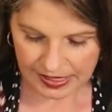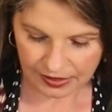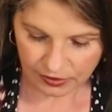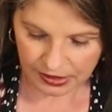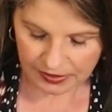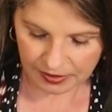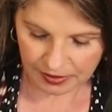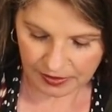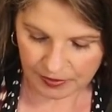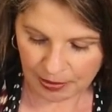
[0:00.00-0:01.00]
take a look at
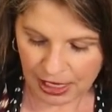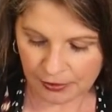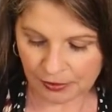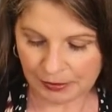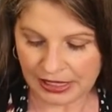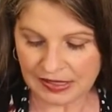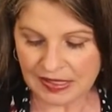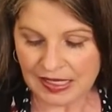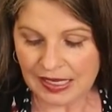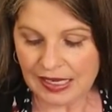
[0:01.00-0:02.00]
the powder
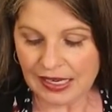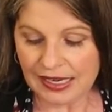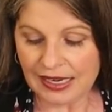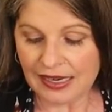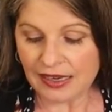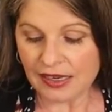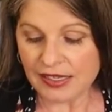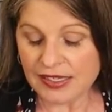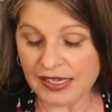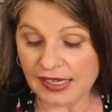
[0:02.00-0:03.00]
mix.
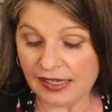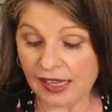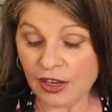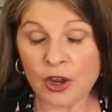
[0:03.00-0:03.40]
It's again that